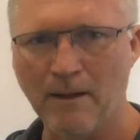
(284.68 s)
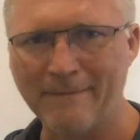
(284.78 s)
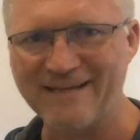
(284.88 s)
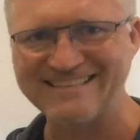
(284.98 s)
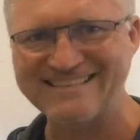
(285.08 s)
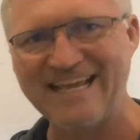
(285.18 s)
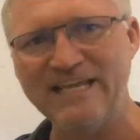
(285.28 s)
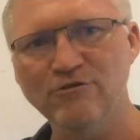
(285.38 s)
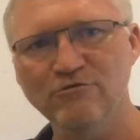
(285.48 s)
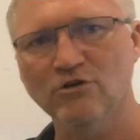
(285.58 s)
Because they
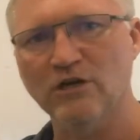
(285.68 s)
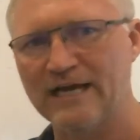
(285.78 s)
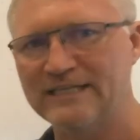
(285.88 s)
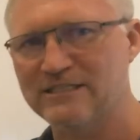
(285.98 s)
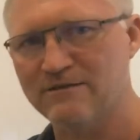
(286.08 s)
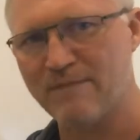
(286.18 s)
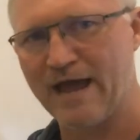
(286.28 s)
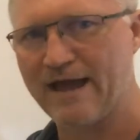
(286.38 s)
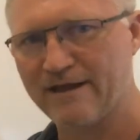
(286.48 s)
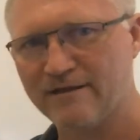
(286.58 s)
utilize the
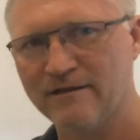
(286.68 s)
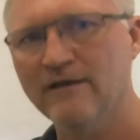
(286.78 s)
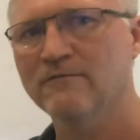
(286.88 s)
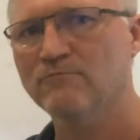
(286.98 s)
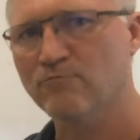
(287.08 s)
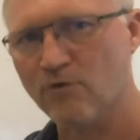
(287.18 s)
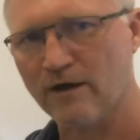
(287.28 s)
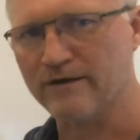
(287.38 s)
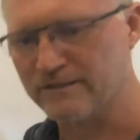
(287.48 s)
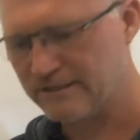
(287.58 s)
Mac
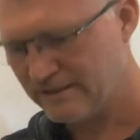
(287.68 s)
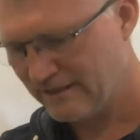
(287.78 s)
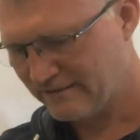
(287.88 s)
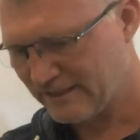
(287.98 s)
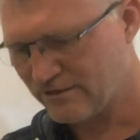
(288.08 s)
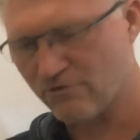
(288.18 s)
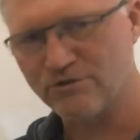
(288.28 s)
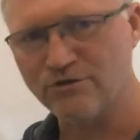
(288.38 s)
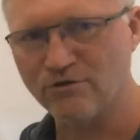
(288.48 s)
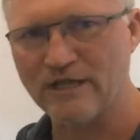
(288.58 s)
product, they don't
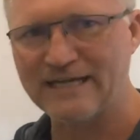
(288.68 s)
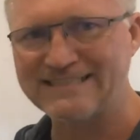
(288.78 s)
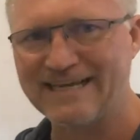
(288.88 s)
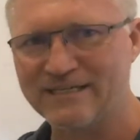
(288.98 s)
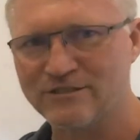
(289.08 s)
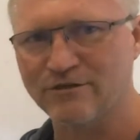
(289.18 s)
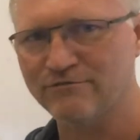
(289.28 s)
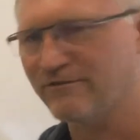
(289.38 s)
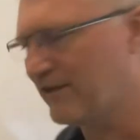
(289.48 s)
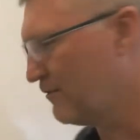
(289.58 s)
utilize
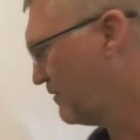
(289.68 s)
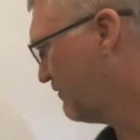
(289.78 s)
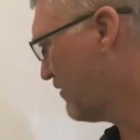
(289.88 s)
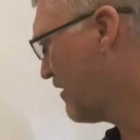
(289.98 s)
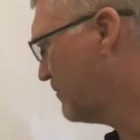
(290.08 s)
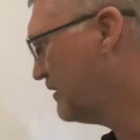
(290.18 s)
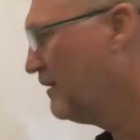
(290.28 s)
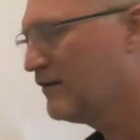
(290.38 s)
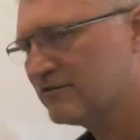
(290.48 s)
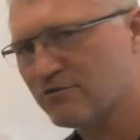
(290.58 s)
Xcode development environment.
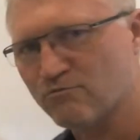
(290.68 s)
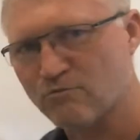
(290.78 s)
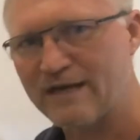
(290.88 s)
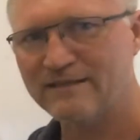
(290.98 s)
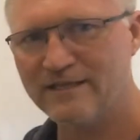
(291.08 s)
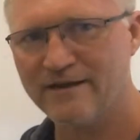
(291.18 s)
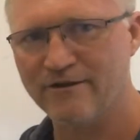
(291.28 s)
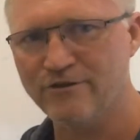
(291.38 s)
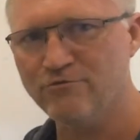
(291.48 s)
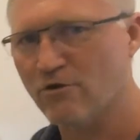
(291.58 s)
So right there,
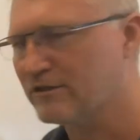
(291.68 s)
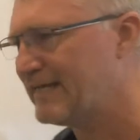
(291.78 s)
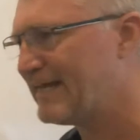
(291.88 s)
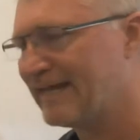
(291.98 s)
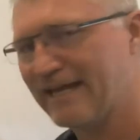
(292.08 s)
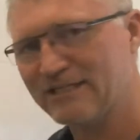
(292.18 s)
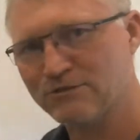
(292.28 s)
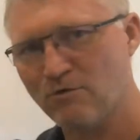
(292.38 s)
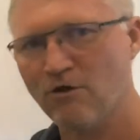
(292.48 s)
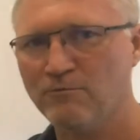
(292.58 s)
you are taking a
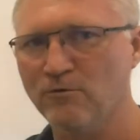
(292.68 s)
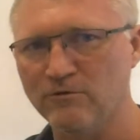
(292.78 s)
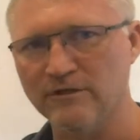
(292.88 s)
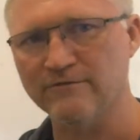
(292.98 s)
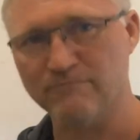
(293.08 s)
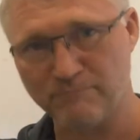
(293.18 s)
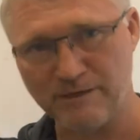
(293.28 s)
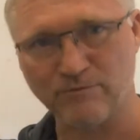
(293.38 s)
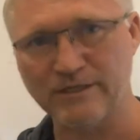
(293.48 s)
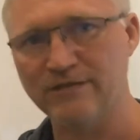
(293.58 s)
small pool of
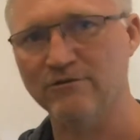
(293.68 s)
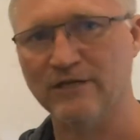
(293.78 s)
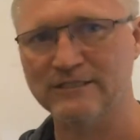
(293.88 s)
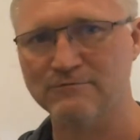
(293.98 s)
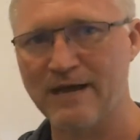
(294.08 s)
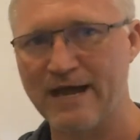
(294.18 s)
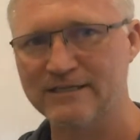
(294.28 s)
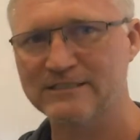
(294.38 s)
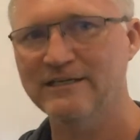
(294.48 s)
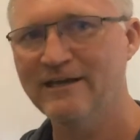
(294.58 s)
people that utilize
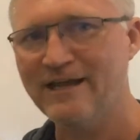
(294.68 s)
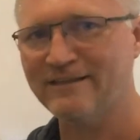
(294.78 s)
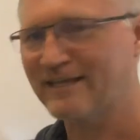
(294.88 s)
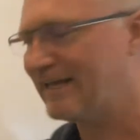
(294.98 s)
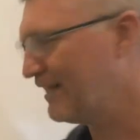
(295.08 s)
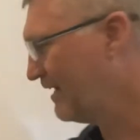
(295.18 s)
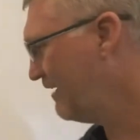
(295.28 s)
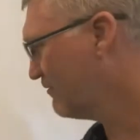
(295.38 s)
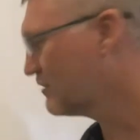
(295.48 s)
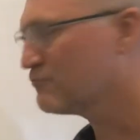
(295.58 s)
Macs and then getting an
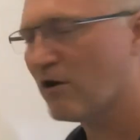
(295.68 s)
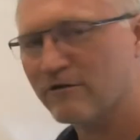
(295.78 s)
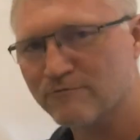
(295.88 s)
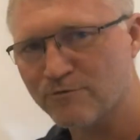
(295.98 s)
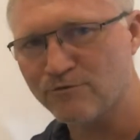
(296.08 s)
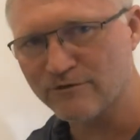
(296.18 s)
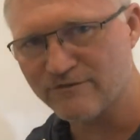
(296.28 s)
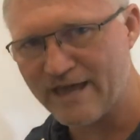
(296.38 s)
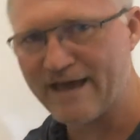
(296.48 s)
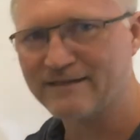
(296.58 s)
even smaller pool of
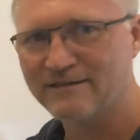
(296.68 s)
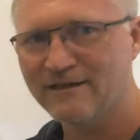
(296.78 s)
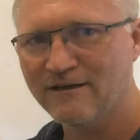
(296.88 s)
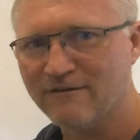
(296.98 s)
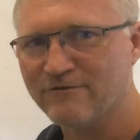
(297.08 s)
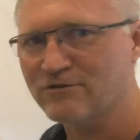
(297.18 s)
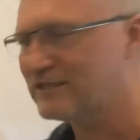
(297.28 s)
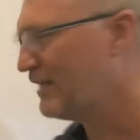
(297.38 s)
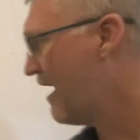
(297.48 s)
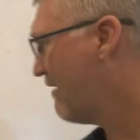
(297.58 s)
folks
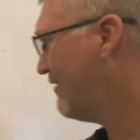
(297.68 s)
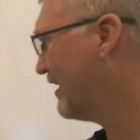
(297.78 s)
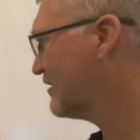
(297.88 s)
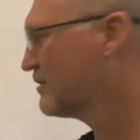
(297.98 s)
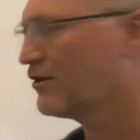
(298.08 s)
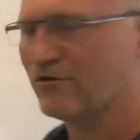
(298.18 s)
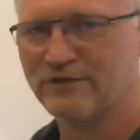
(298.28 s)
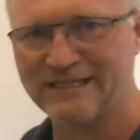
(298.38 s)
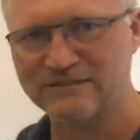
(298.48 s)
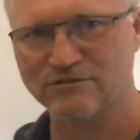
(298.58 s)
that have
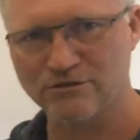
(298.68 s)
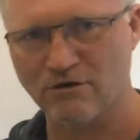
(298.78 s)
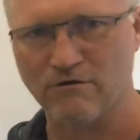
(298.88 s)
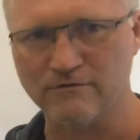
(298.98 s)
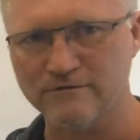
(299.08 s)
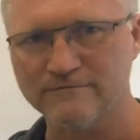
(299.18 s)
Xcode installed.